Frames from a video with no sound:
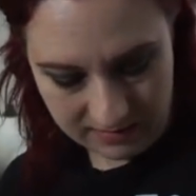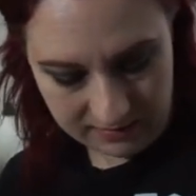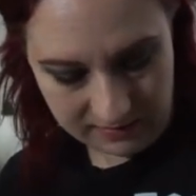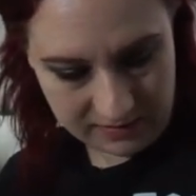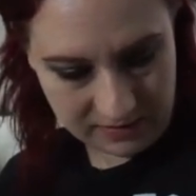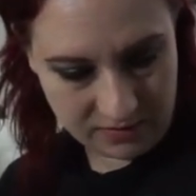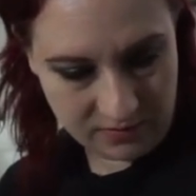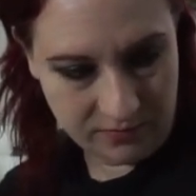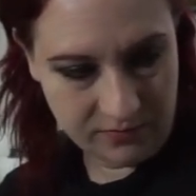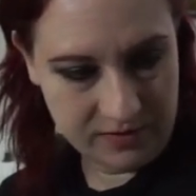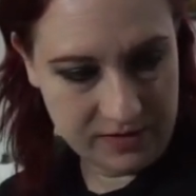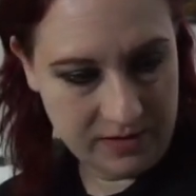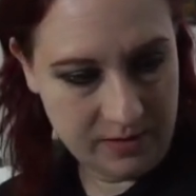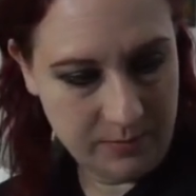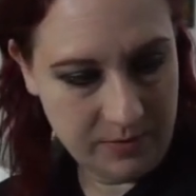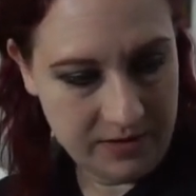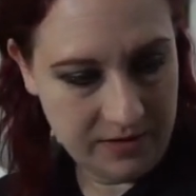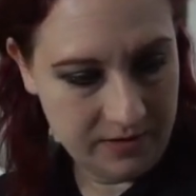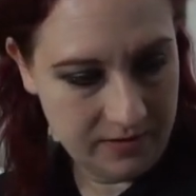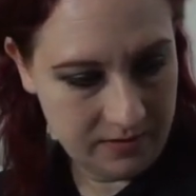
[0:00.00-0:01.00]
go for
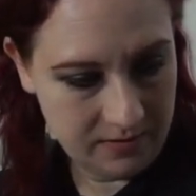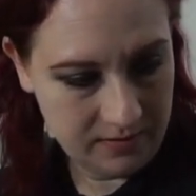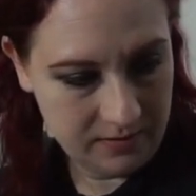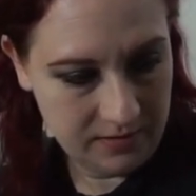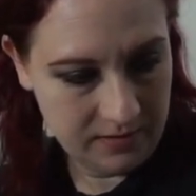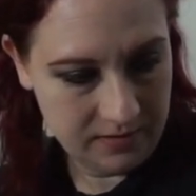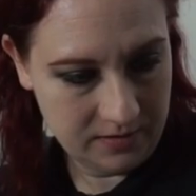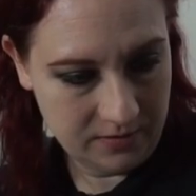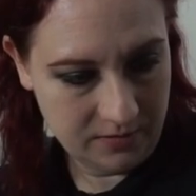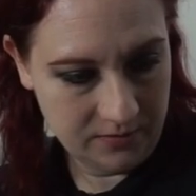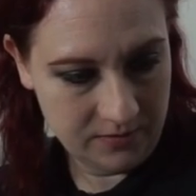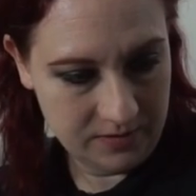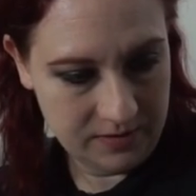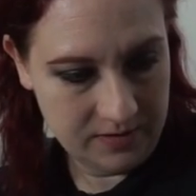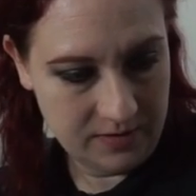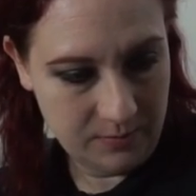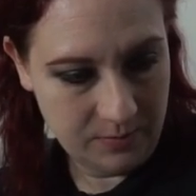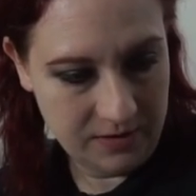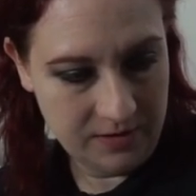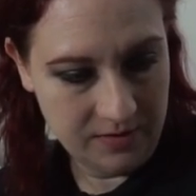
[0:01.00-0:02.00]
sepia. Let's go for
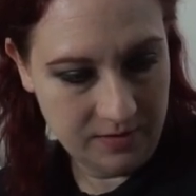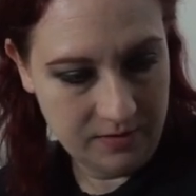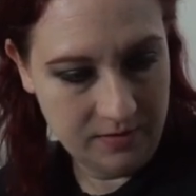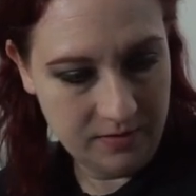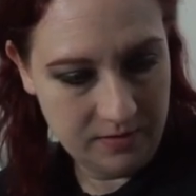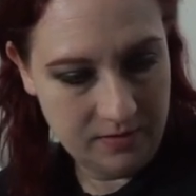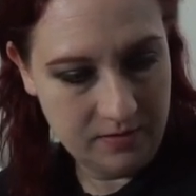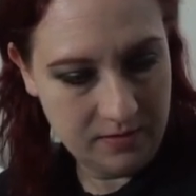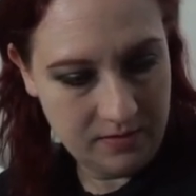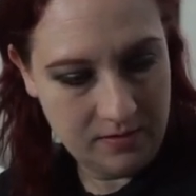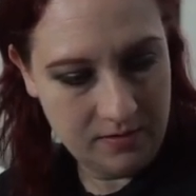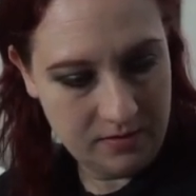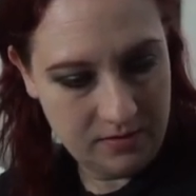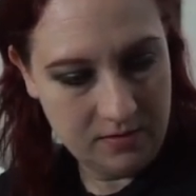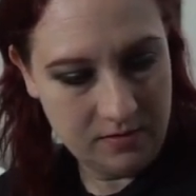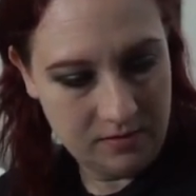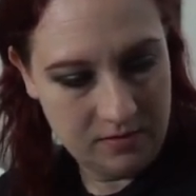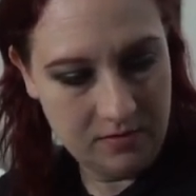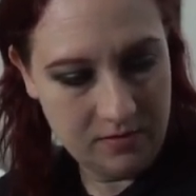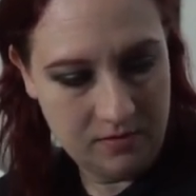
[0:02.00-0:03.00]
sepia.
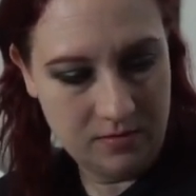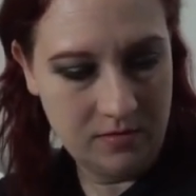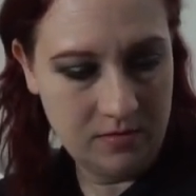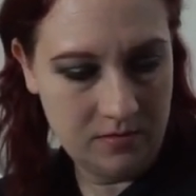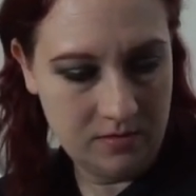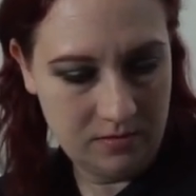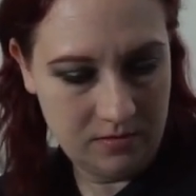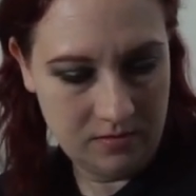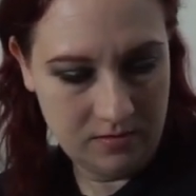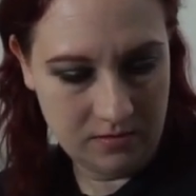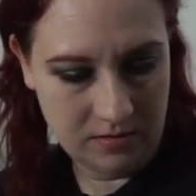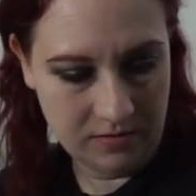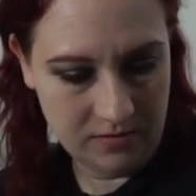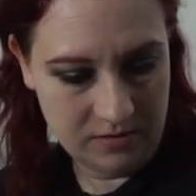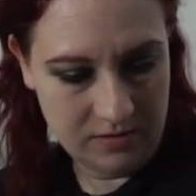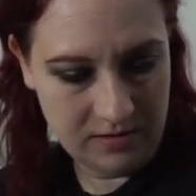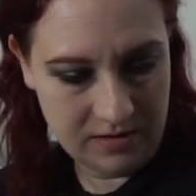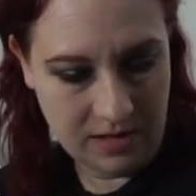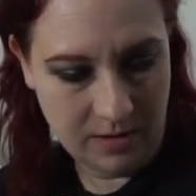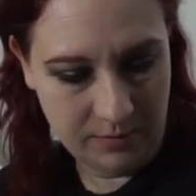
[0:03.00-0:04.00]
So I'll
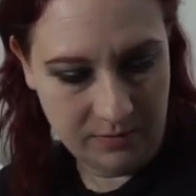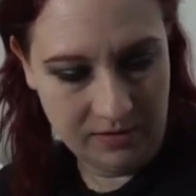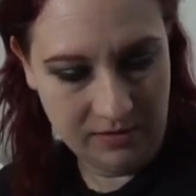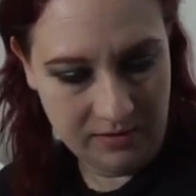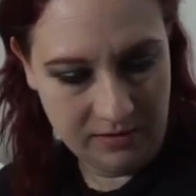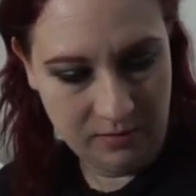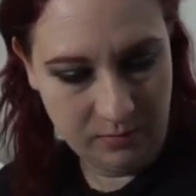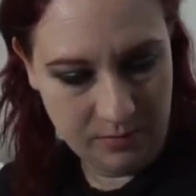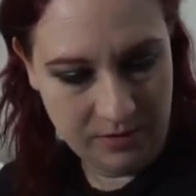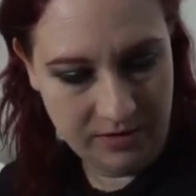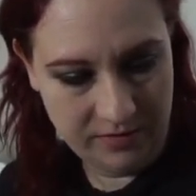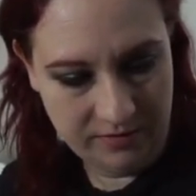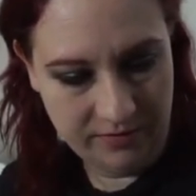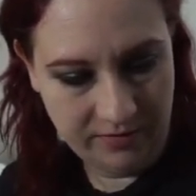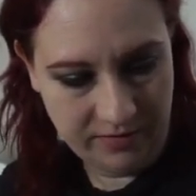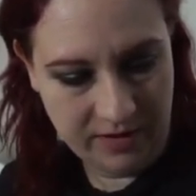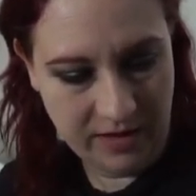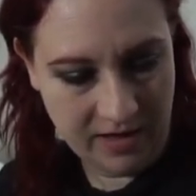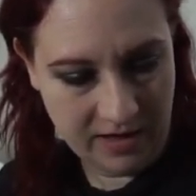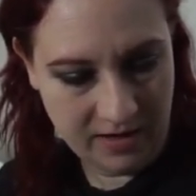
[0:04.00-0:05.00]
just tap a little bit of
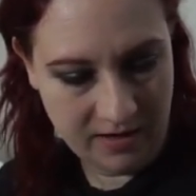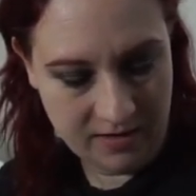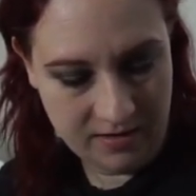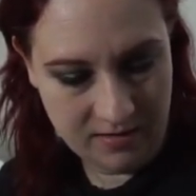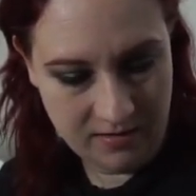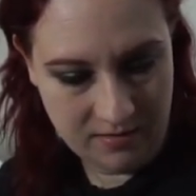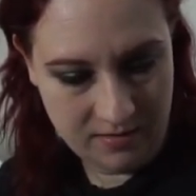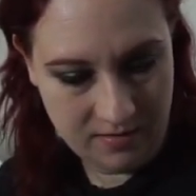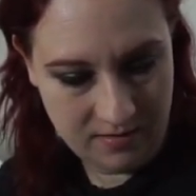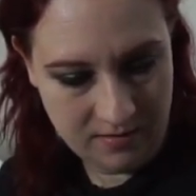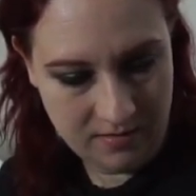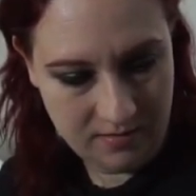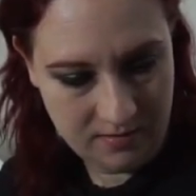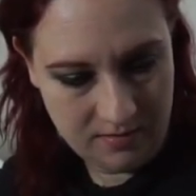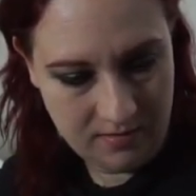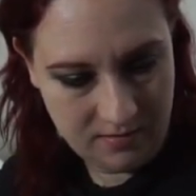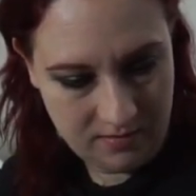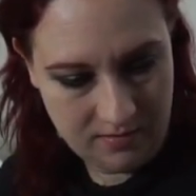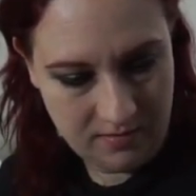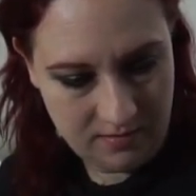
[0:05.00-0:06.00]
that
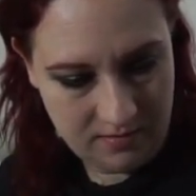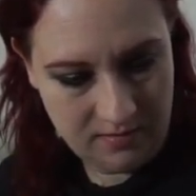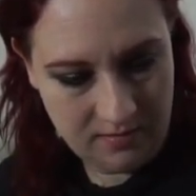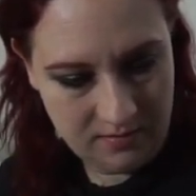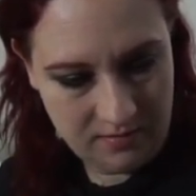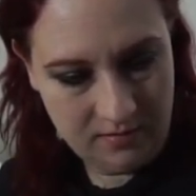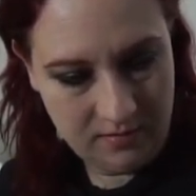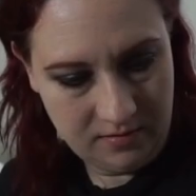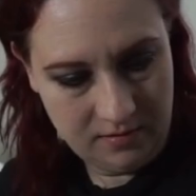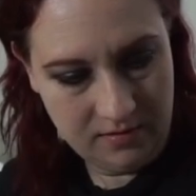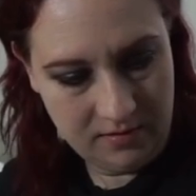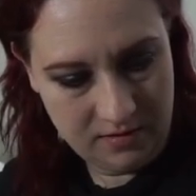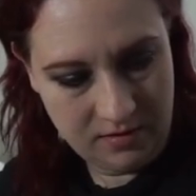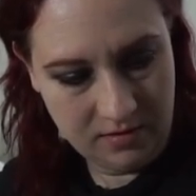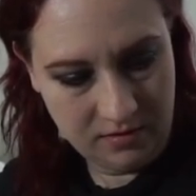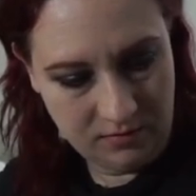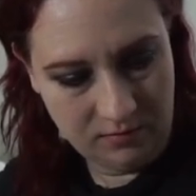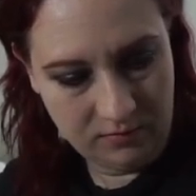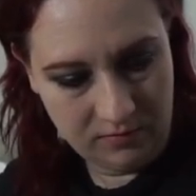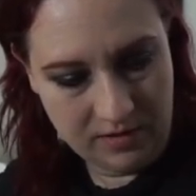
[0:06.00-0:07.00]
into
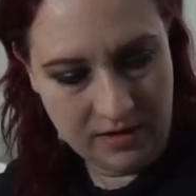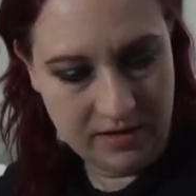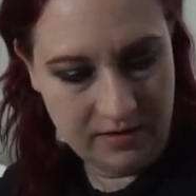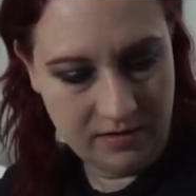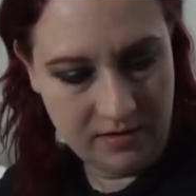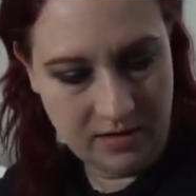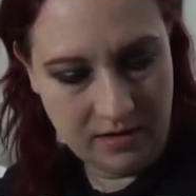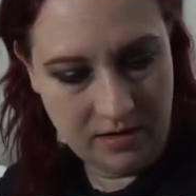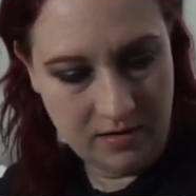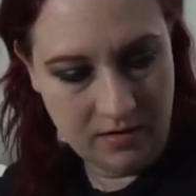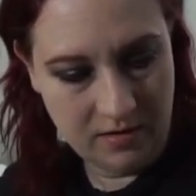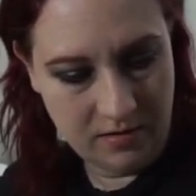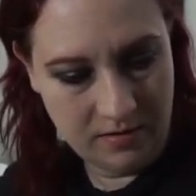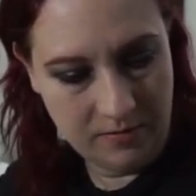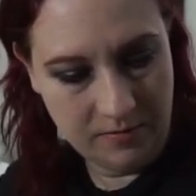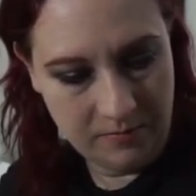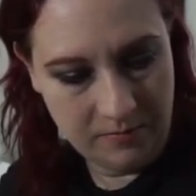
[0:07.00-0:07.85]
the red there.